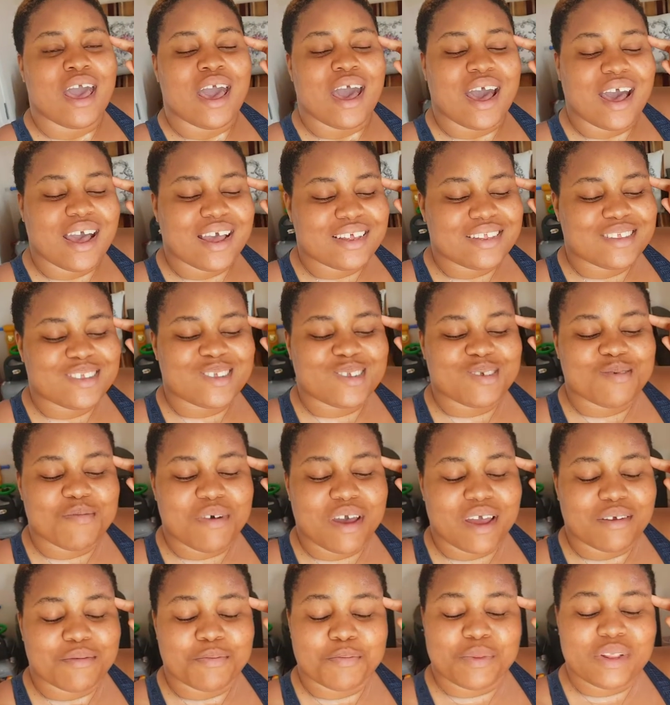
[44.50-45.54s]
And to
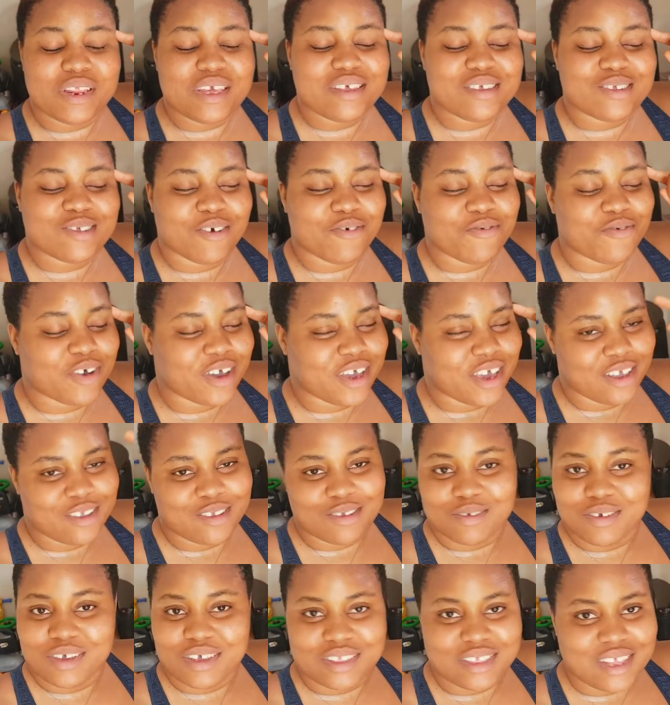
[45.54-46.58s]
my, please don't forget
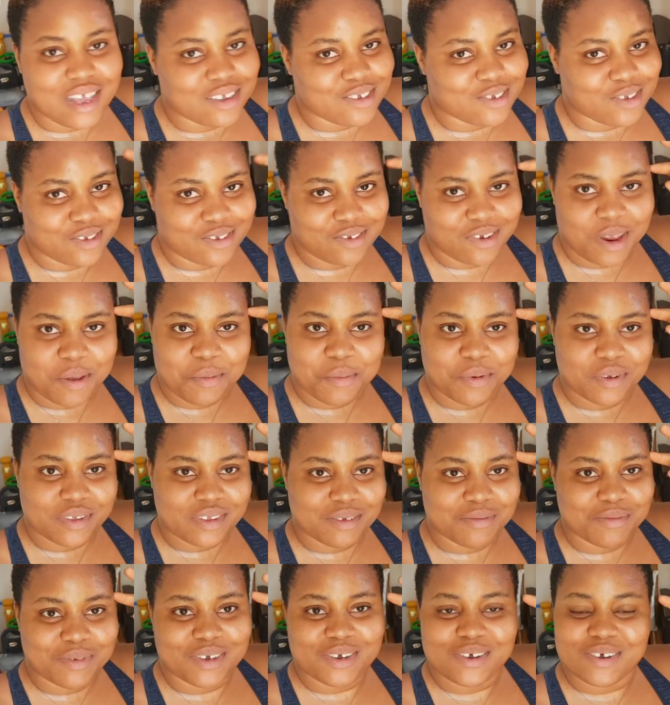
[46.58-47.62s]
to hit that subscribe
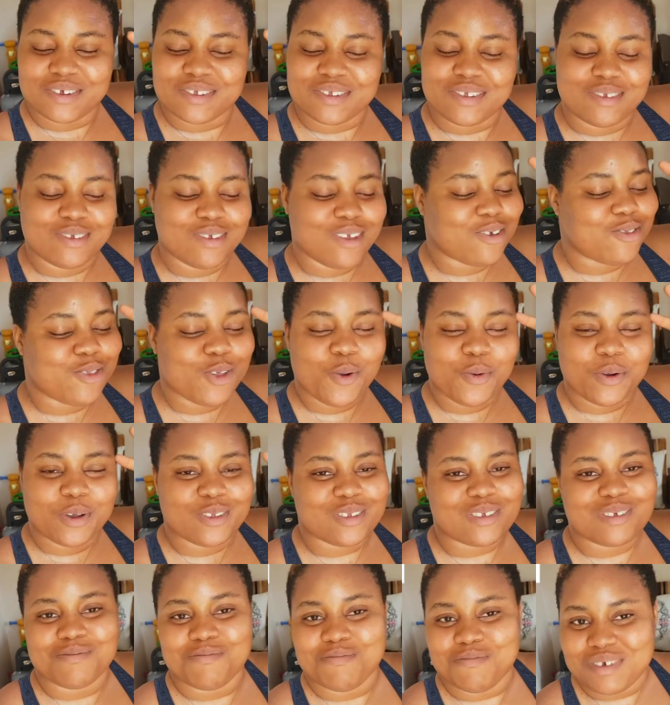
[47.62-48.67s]
button because you don't
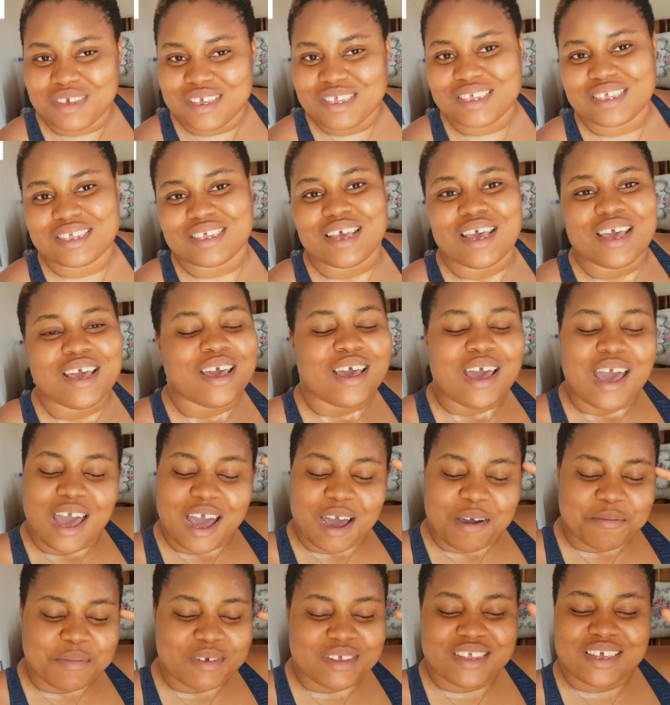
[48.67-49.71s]
want to miss
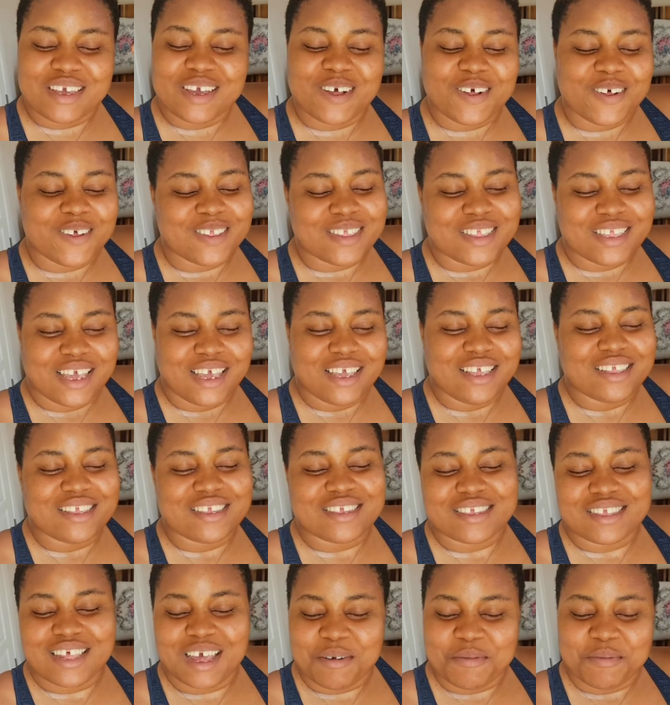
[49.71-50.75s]
amazing
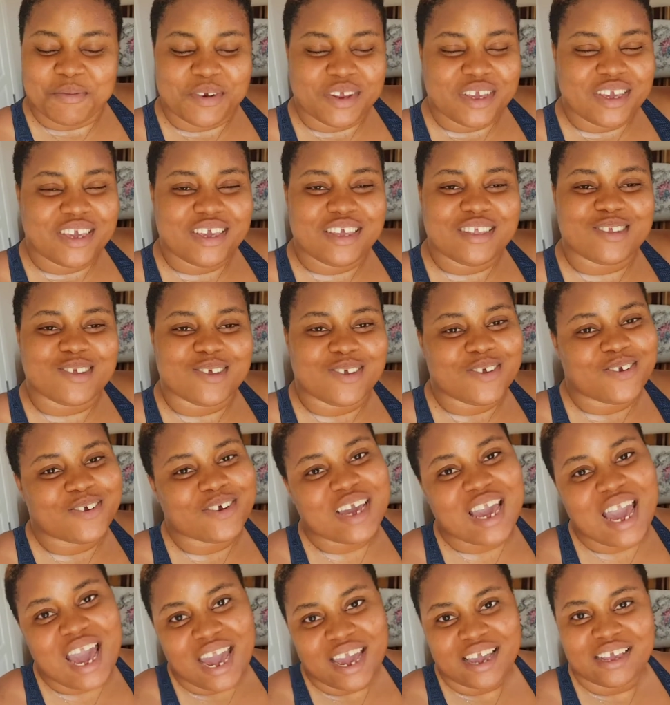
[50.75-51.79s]
content that I'm bringing to you
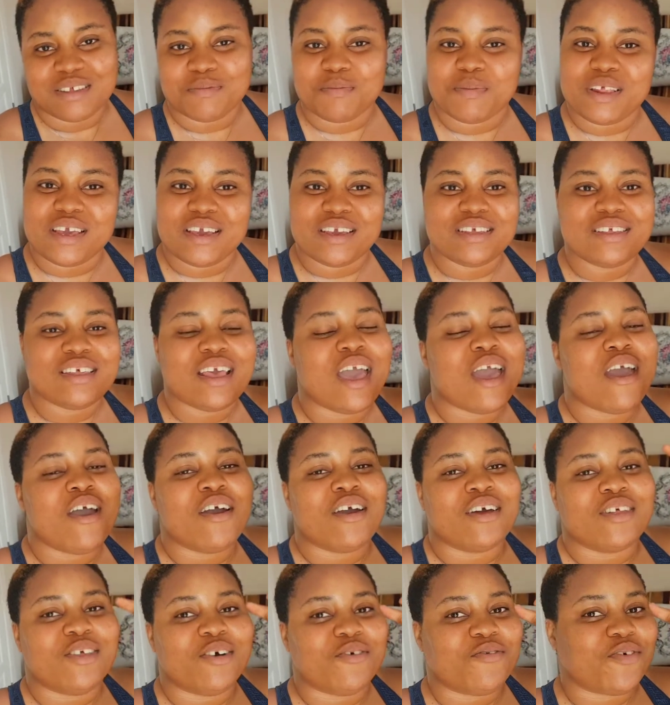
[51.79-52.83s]
guys. Please
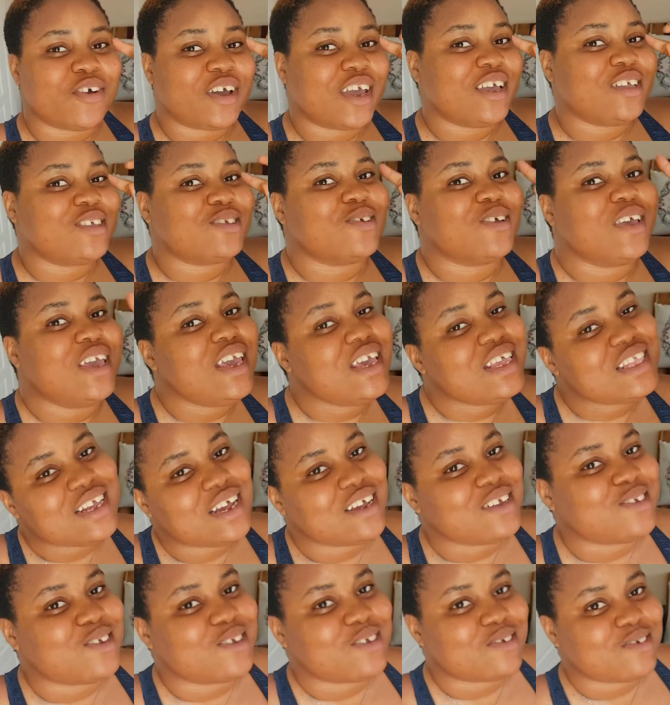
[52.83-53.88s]
don't forget to hit
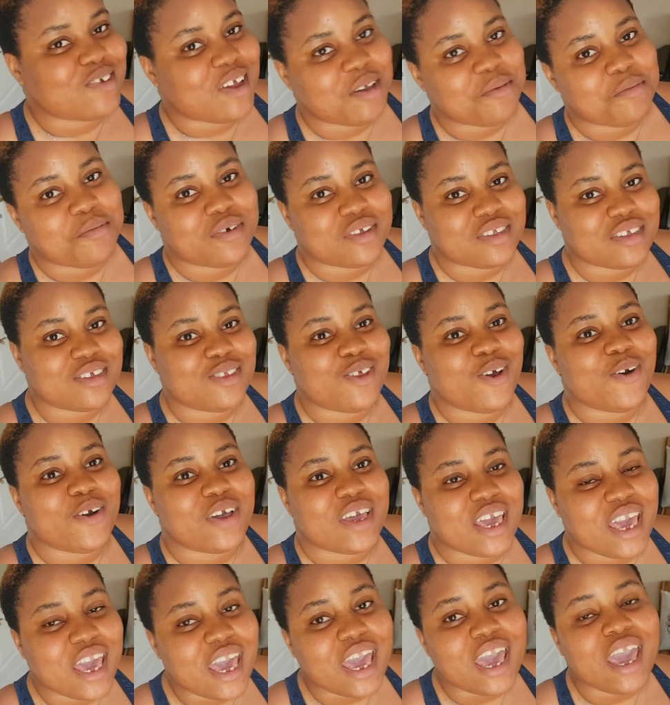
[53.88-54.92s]
that subscribe button,
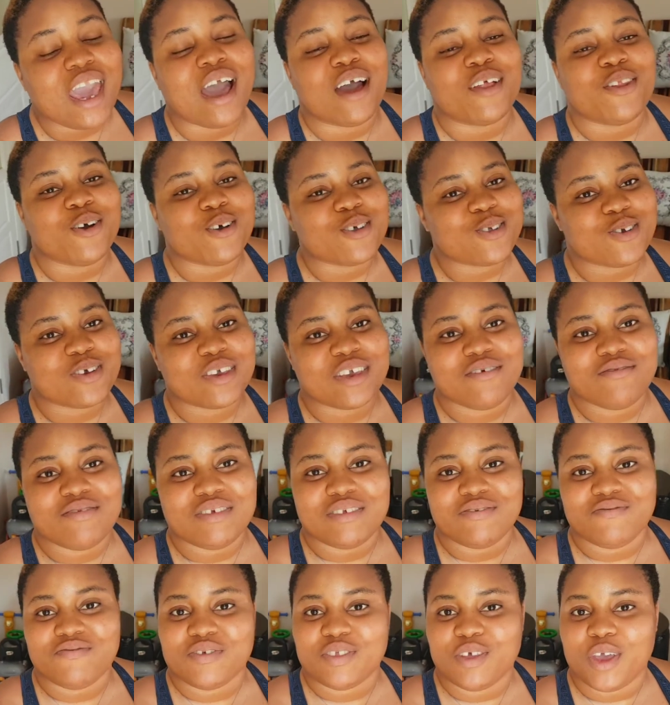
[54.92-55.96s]
okay? And also give
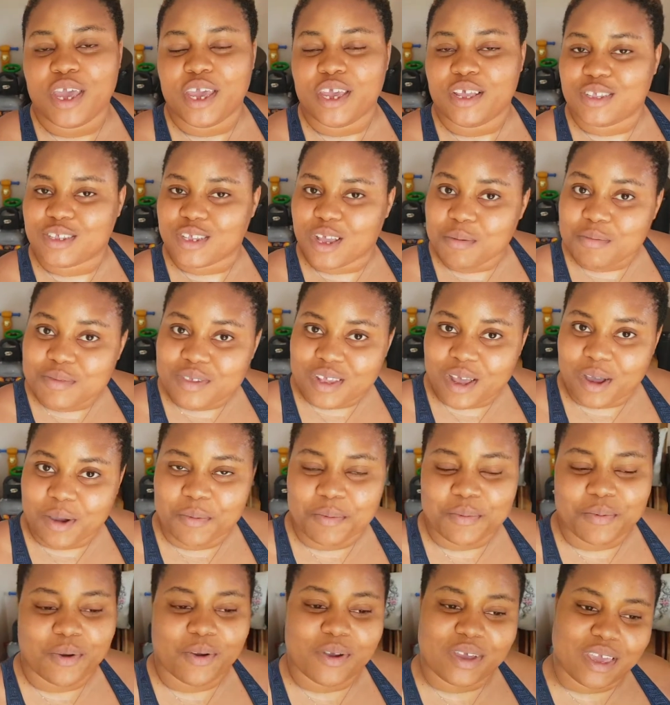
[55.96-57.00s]
this video a thumbs
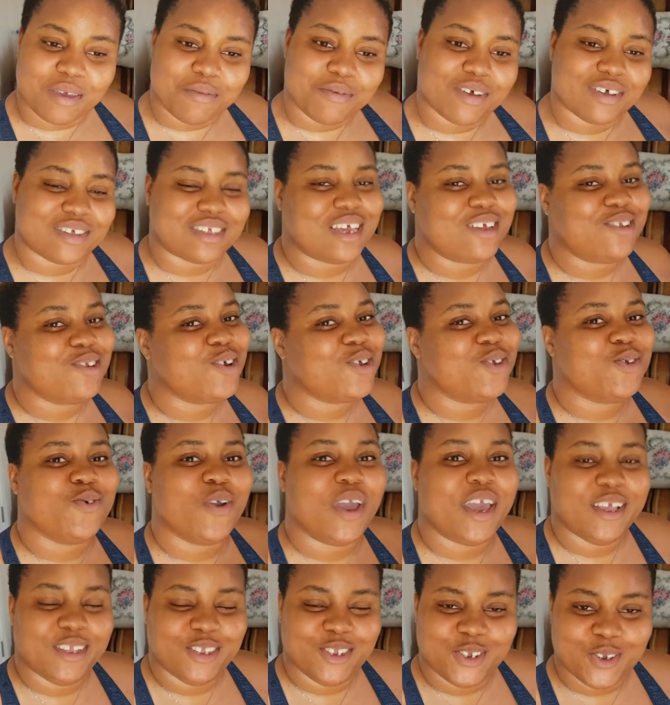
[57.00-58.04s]
up, okay? Because I know you
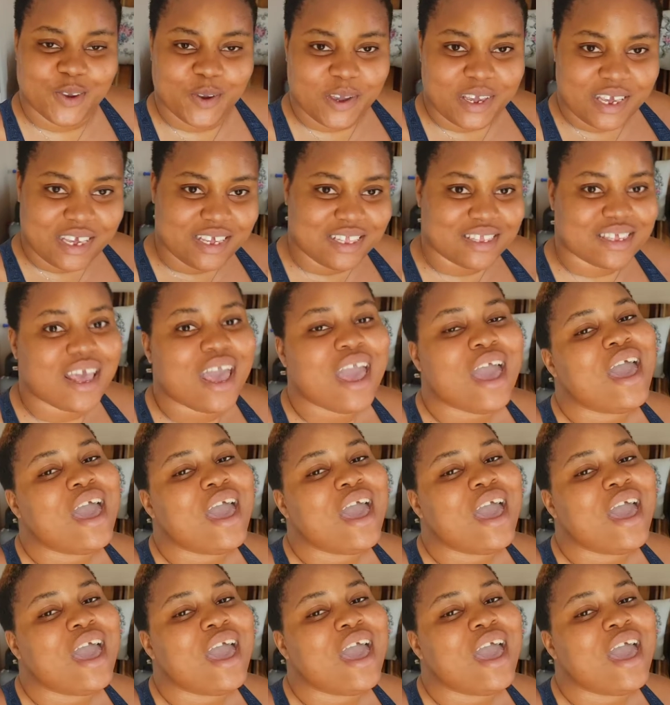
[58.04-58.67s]
enjoy it.